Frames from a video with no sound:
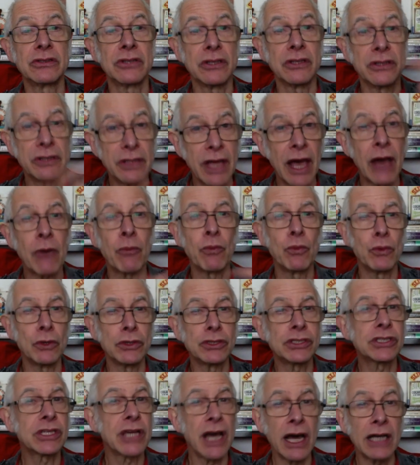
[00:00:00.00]
that was
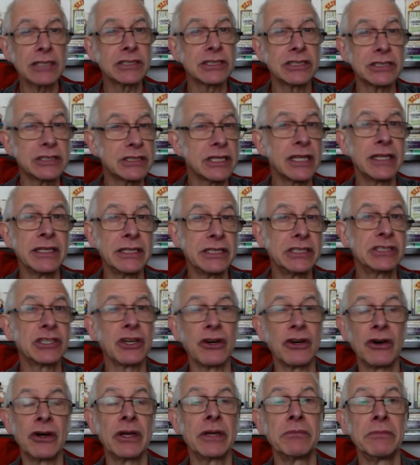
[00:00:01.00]
cut at any
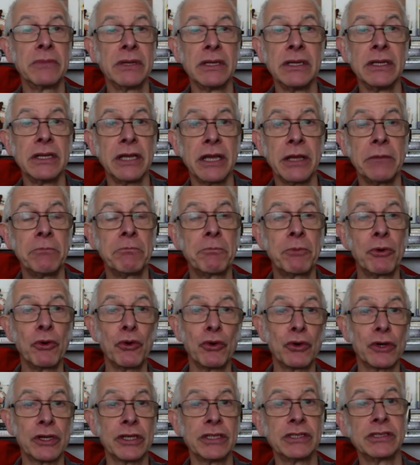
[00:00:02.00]
time in
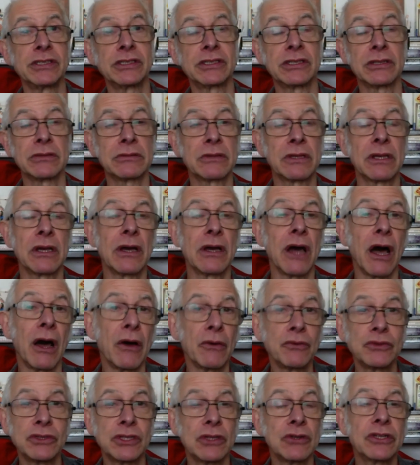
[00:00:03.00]
Porky's. So I
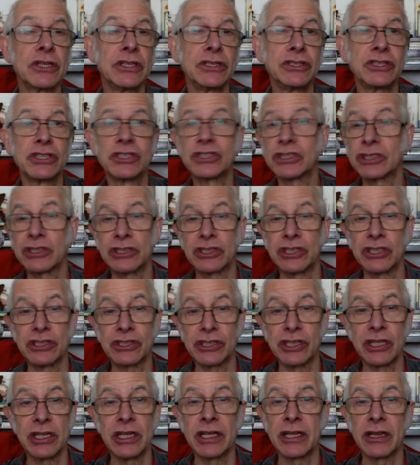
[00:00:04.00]
was looking just
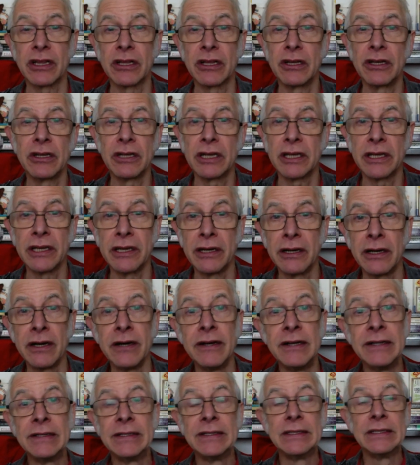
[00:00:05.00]
a little earlier,
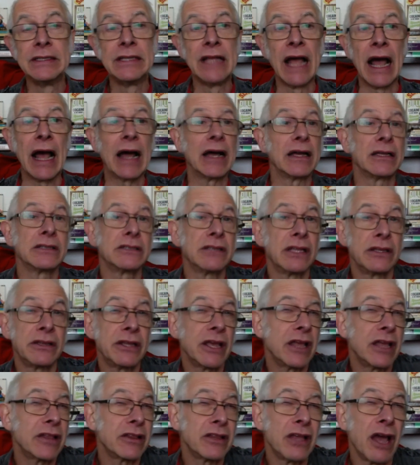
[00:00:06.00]
and
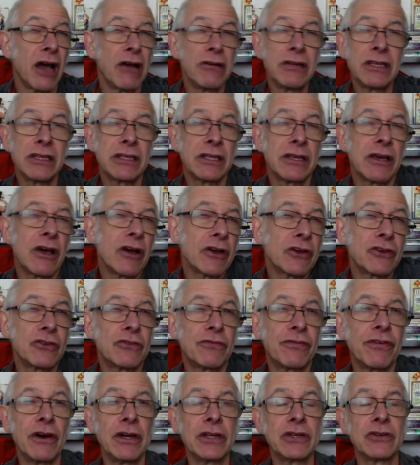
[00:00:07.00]
the only thing I could
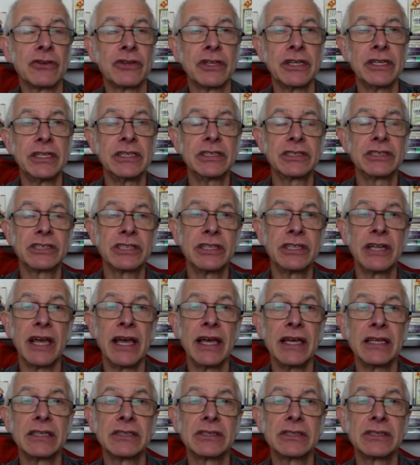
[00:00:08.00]
find on the internet